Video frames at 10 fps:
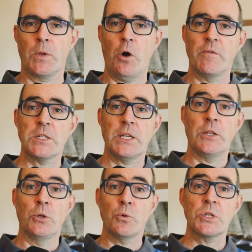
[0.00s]
Obviously,
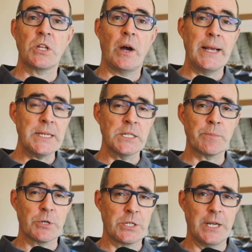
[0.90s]
the North Star isn't a
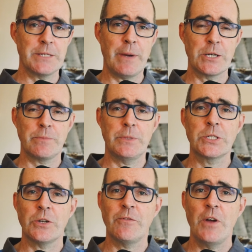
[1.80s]
precise
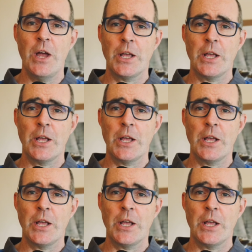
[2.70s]
measurement of